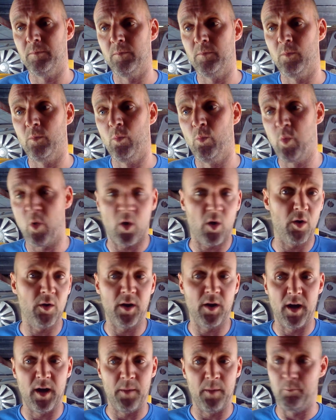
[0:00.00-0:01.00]
What
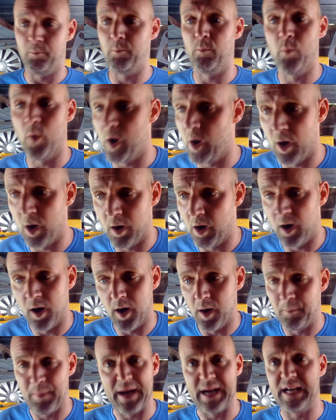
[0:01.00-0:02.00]
a
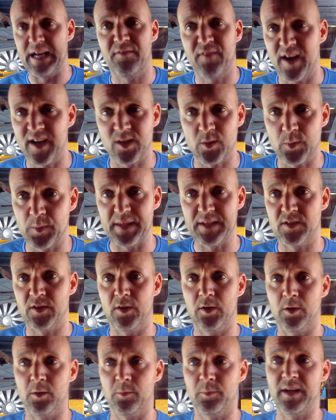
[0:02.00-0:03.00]
bailiff has when they turn
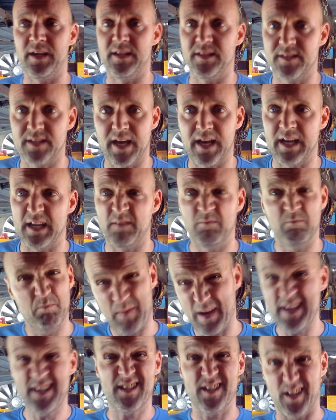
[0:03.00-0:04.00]
up is
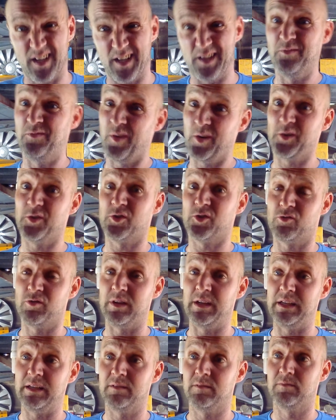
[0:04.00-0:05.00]
basically a voluntary
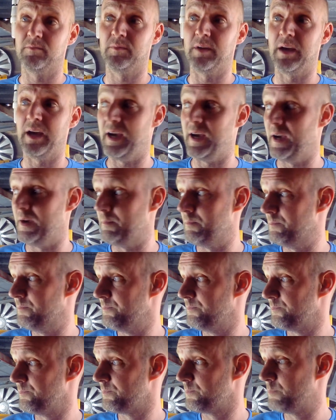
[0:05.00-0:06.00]

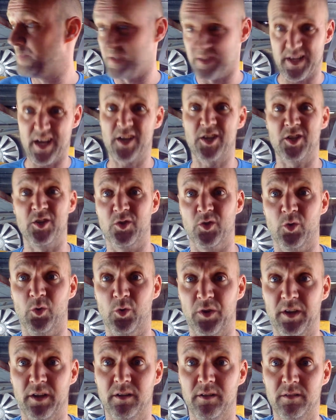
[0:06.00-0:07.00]
possessions order,
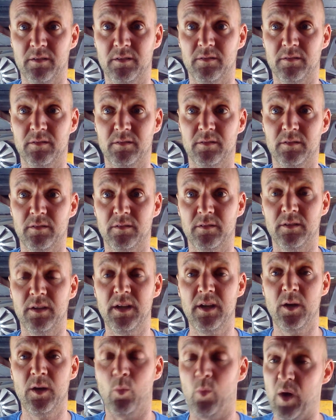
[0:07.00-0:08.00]

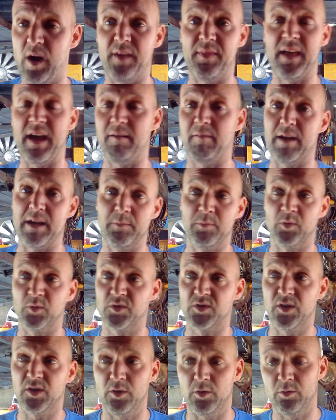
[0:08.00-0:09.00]
where they're able
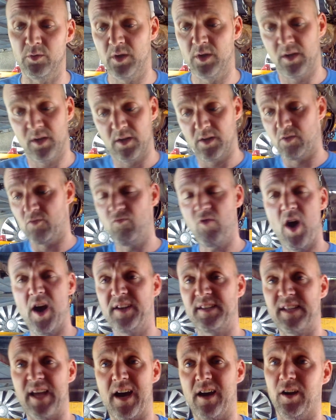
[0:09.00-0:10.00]
to write
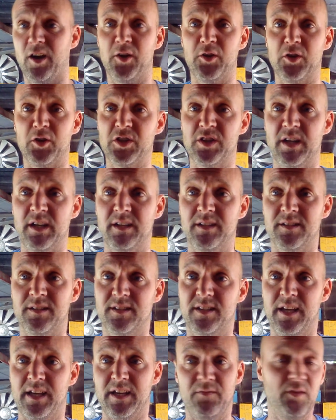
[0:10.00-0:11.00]
down a load of shit and
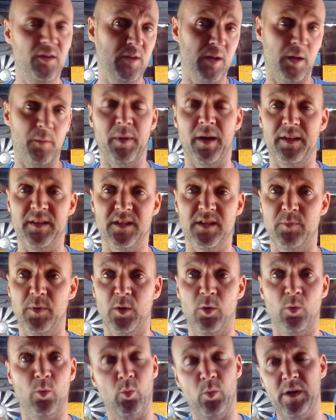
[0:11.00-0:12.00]
say, if you don't pay this bill,
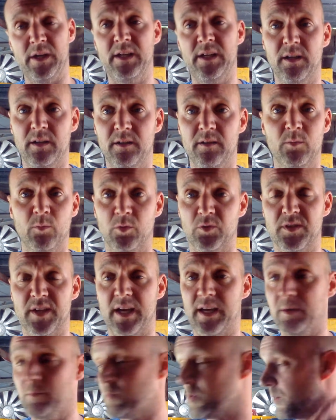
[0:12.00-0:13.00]
we will
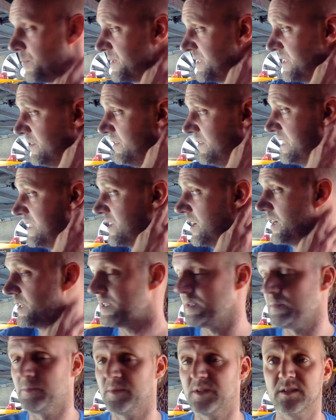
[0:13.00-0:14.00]
take property of these
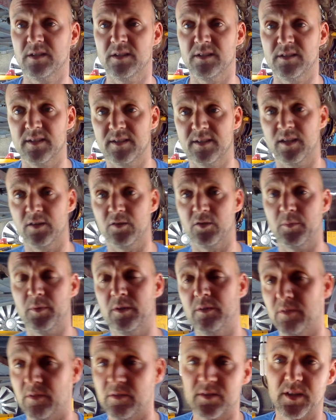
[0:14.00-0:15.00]
items to sell them at
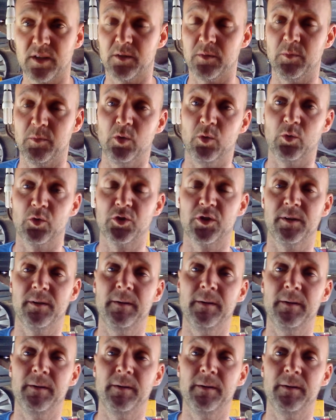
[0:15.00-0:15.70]
auction.